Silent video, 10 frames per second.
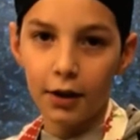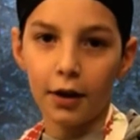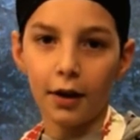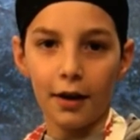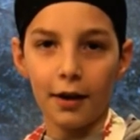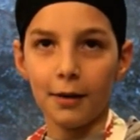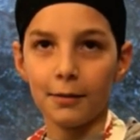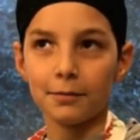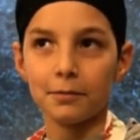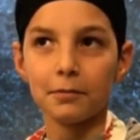3
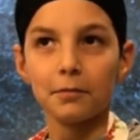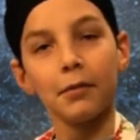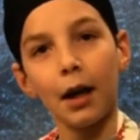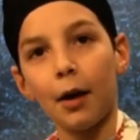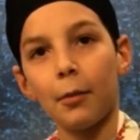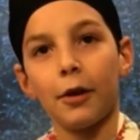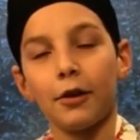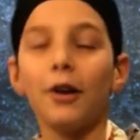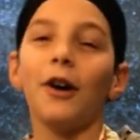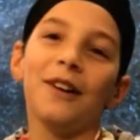cups of
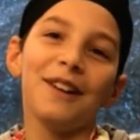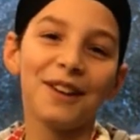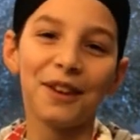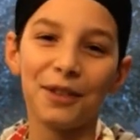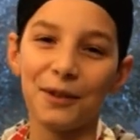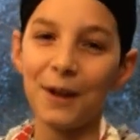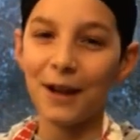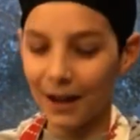all-purpose flour,